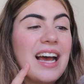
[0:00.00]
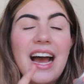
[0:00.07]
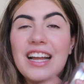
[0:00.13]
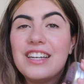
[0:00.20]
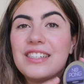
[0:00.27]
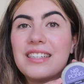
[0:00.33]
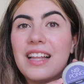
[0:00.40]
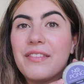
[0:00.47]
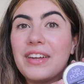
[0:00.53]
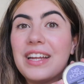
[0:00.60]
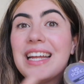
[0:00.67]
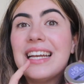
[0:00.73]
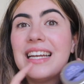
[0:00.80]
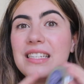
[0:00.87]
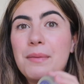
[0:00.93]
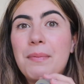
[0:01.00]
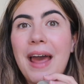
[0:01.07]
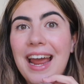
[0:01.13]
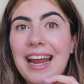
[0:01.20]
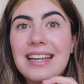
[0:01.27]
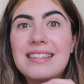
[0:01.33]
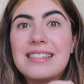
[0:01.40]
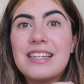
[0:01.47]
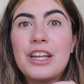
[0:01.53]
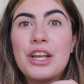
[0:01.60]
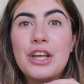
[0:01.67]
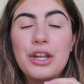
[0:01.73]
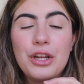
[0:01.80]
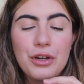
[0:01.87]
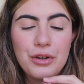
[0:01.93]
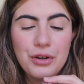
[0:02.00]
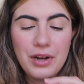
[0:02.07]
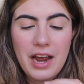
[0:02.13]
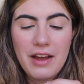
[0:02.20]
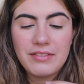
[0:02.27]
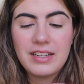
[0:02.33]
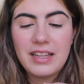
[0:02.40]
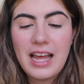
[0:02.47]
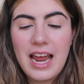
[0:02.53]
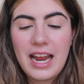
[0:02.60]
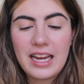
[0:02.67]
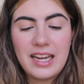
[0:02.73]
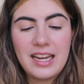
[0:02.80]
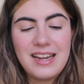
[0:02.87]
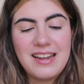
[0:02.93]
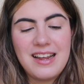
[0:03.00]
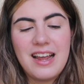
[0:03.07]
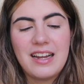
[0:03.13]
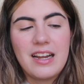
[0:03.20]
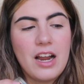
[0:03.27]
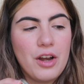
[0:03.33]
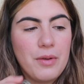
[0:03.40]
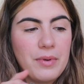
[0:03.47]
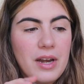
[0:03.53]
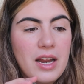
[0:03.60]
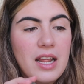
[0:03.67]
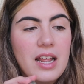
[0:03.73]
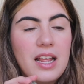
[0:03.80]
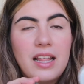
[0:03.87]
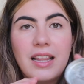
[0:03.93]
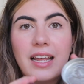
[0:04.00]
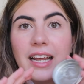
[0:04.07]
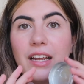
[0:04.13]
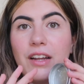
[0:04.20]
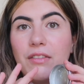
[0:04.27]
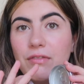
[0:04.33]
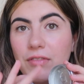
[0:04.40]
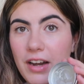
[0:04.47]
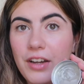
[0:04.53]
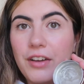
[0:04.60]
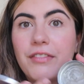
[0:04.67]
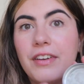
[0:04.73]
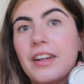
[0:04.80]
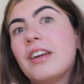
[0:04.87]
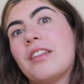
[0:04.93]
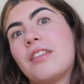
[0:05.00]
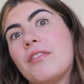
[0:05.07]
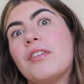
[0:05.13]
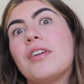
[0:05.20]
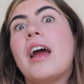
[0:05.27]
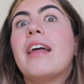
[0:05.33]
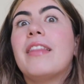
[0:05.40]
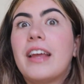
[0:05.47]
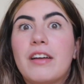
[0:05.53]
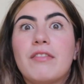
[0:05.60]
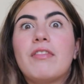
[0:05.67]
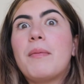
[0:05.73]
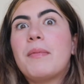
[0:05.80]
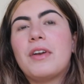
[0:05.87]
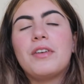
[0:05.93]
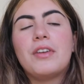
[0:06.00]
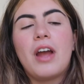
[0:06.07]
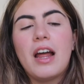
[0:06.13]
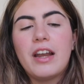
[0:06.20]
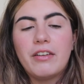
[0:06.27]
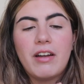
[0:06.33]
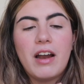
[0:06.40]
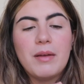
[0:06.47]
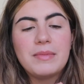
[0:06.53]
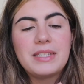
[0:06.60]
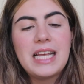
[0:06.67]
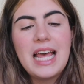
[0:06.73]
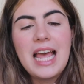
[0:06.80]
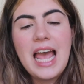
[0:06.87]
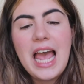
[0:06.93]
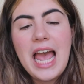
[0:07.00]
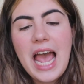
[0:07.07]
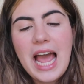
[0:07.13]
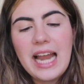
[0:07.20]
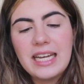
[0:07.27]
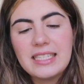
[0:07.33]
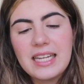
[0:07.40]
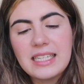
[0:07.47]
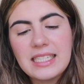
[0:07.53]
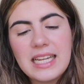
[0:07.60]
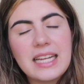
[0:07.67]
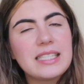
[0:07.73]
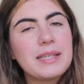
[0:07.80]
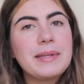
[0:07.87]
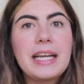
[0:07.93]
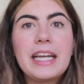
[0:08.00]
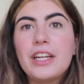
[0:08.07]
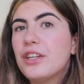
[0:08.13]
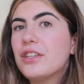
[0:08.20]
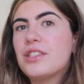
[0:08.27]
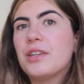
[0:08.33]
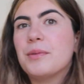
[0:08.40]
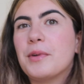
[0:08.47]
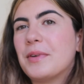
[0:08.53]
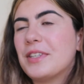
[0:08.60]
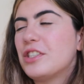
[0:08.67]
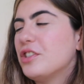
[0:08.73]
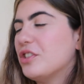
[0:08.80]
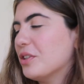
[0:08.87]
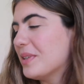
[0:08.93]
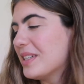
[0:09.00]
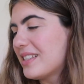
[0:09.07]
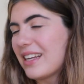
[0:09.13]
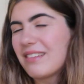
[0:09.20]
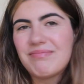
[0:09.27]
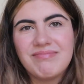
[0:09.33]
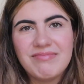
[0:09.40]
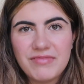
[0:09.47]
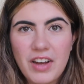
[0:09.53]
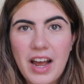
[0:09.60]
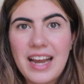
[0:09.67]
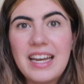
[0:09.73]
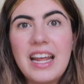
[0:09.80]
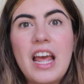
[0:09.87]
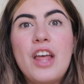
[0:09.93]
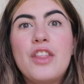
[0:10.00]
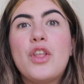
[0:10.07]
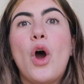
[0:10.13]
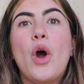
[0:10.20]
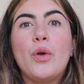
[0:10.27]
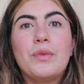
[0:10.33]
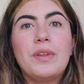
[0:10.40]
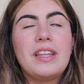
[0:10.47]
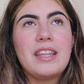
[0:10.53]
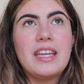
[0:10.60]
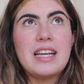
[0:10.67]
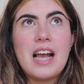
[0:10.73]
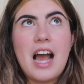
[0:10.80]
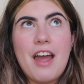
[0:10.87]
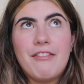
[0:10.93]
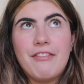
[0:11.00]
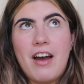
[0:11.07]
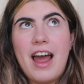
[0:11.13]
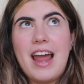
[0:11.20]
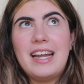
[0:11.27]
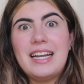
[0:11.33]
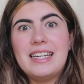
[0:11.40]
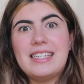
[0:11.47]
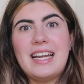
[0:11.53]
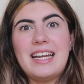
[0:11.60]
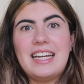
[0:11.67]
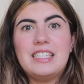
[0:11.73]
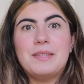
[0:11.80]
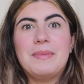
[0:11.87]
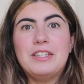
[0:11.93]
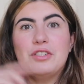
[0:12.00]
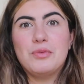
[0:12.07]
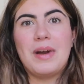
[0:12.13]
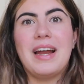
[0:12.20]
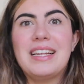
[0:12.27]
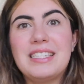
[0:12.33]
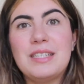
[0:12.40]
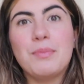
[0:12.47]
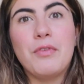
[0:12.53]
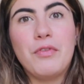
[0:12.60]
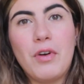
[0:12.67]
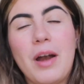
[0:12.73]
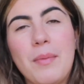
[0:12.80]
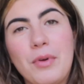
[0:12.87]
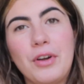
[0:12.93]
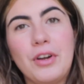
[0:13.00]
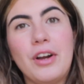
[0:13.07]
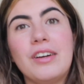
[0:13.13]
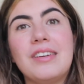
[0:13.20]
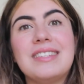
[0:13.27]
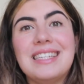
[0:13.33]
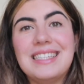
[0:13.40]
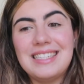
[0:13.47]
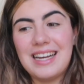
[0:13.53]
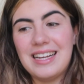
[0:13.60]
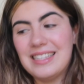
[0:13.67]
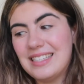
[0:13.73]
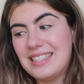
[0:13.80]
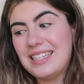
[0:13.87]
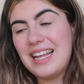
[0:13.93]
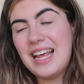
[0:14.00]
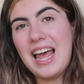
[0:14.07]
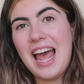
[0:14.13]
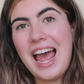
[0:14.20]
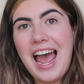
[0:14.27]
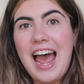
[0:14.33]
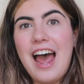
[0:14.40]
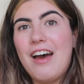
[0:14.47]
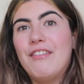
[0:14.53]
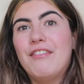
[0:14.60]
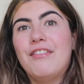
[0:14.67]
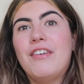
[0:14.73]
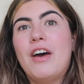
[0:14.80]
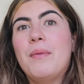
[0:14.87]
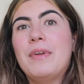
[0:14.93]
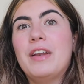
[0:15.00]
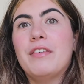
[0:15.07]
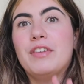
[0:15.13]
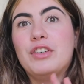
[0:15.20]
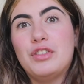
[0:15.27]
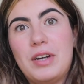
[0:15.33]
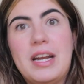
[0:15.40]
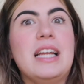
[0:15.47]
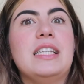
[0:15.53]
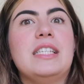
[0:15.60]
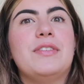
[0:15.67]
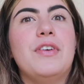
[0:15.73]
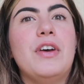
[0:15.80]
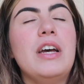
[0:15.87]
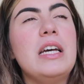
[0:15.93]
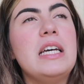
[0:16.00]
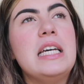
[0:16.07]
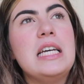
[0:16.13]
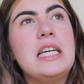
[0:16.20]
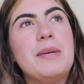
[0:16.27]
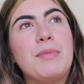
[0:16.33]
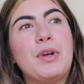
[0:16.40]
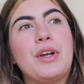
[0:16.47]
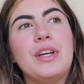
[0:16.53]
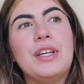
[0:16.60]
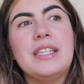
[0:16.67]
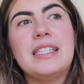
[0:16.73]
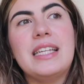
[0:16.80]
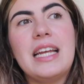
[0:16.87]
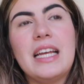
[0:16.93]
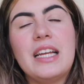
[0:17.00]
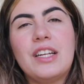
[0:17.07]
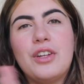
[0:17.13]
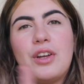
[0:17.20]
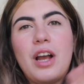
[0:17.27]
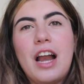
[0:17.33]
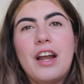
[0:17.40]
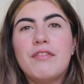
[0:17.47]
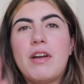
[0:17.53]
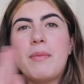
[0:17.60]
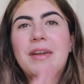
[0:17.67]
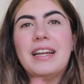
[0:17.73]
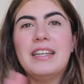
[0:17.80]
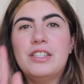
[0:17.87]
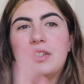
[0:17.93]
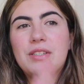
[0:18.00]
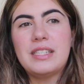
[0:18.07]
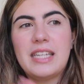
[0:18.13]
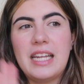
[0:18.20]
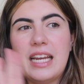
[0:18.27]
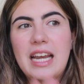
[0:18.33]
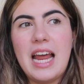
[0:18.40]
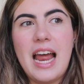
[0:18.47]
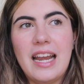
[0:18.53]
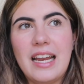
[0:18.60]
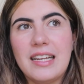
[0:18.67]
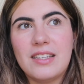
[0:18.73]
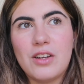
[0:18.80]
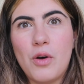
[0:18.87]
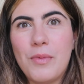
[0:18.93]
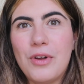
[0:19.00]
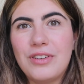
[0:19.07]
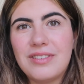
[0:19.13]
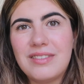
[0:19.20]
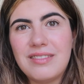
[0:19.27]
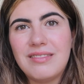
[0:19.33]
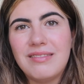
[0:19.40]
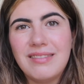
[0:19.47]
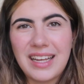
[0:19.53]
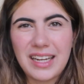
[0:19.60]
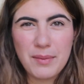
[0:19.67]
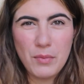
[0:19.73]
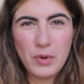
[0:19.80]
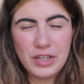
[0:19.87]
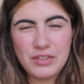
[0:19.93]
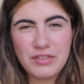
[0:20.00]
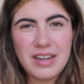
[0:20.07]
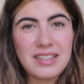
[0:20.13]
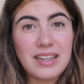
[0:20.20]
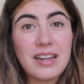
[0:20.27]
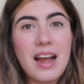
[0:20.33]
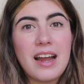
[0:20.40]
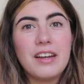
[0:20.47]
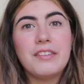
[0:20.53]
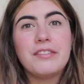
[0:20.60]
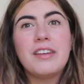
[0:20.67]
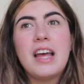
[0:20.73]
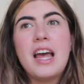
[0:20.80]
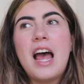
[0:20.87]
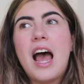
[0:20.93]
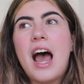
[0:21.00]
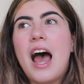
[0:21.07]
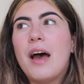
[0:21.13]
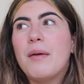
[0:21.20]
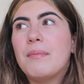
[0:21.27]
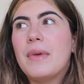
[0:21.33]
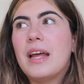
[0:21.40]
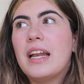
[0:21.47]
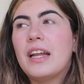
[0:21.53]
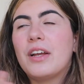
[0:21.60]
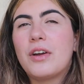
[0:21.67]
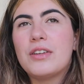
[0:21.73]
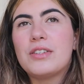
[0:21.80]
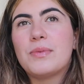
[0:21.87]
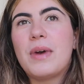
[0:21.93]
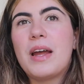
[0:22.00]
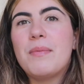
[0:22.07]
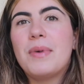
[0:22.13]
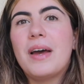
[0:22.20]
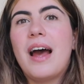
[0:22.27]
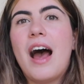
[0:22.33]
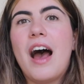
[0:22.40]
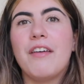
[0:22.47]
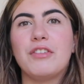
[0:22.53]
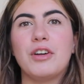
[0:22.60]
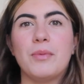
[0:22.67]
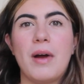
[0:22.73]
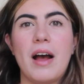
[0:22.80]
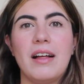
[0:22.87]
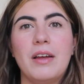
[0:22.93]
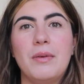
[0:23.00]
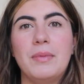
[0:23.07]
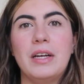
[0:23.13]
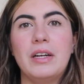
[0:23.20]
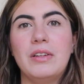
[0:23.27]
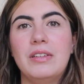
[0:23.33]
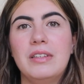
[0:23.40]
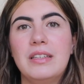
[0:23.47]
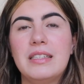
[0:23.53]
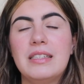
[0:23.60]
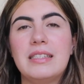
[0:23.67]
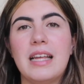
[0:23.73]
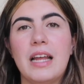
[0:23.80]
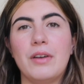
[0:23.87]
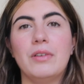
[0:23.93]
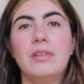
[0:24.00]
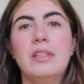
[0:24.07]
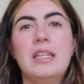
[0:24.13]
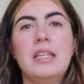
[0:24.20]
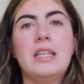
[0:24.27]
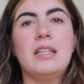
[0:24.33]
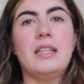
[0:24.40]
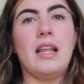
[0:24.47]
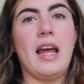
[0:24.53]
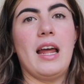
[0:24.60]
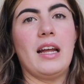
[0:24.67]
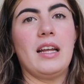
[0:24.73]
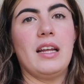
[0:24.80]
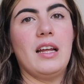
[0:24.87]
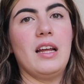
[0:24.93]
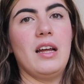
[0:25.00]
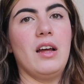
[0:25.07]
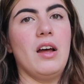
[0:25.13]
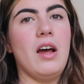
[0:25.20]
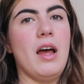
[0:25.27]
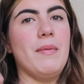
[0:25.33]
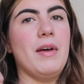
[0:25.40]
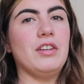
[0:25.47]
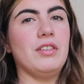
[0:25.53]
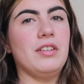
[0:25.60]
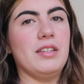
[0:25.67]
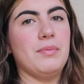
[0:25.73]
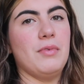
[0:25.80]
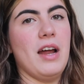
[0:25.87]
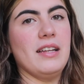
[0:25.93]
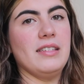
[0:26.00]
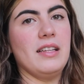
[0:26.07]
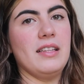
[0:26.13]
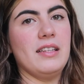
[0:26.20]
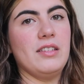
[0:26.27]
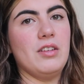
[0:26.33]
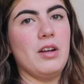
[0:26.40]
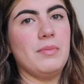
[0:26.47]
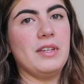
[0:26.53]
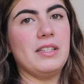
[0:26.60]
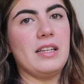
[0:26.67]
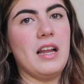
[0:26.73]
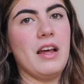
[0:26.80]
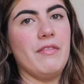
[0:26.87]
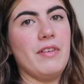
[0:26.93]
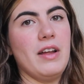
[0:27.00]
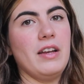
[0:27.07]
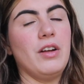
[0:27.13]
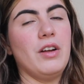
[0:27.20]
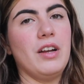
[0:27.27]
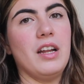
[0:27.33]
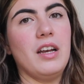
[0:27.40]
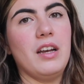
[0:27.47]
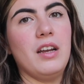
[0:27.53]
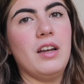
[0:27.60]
I just love it. It is a paste. You do have to like, can't open it, like run your finger through and like rub it on your underarms, and it does take some getting used to, but once you do, it's like fine. The only thing I find is I need to be dressed before I put it on because it does have a bit of a transfer, because you kind of rub it into your skin and it's almost like a moisturizer kind of, and it goes away, but after a while it will settle. Like, I'm actually surprised that this top doesn't have any on it